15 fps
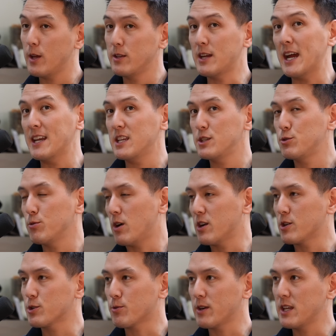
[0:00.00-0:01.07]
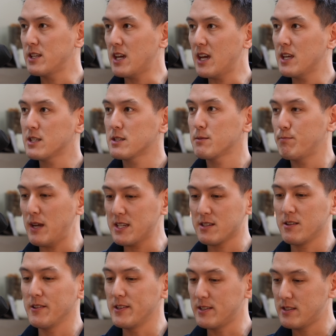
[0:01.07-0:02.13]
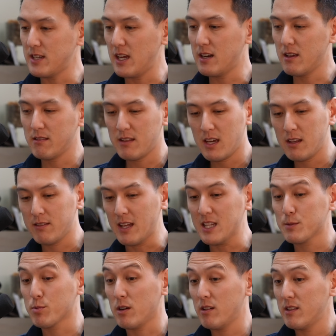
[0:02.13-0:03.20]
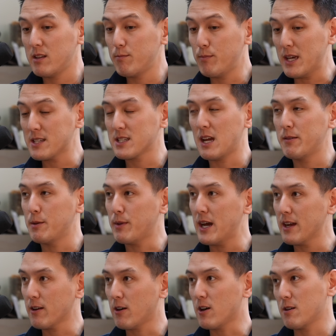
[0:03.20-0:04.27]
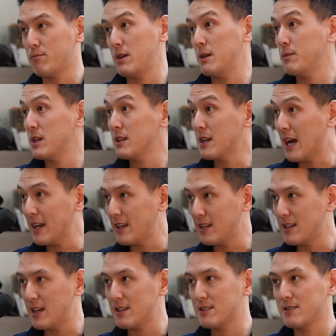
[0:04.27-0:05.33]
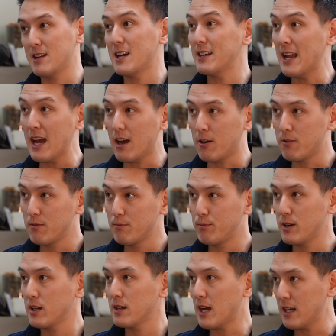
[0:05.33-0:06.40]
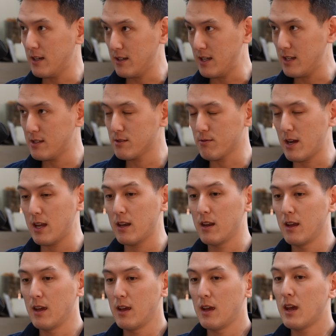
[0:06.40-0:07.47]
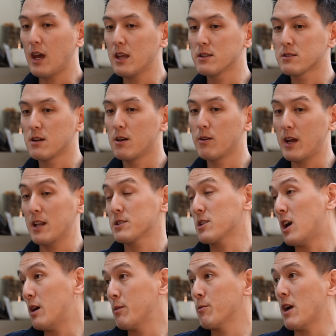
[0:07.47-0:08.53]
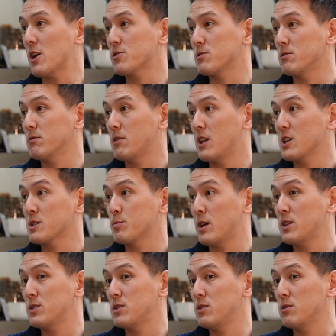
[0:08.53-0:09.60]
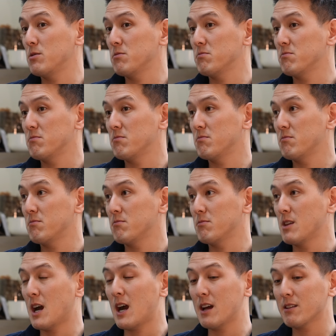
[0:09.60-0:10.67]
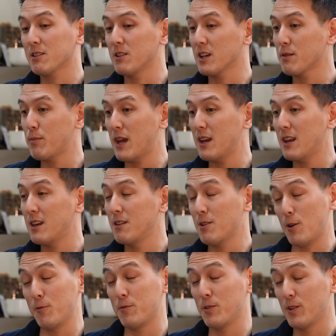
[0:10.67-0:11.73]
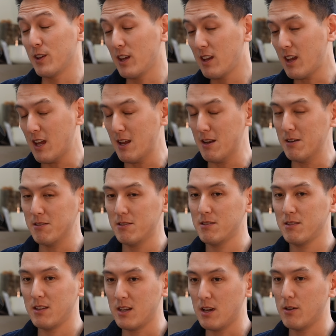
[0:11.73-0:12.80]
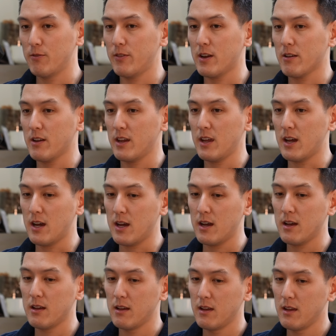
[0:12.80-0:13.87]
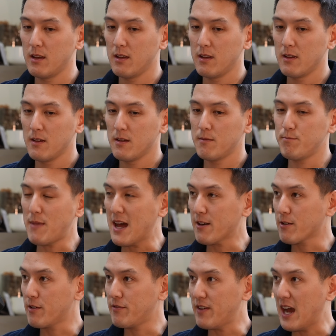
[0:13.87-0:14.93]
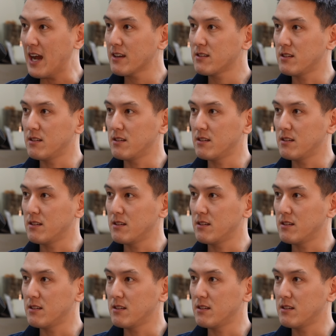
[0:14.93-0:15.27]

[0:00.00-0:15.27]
90 to 120 days based on all this data that that's probably the best time to buy a car maybe in 90 days not now but in 90 days right and so and it's calm and rational and explained to you not clickbaited hopefully and you know very uh yeah matter of fact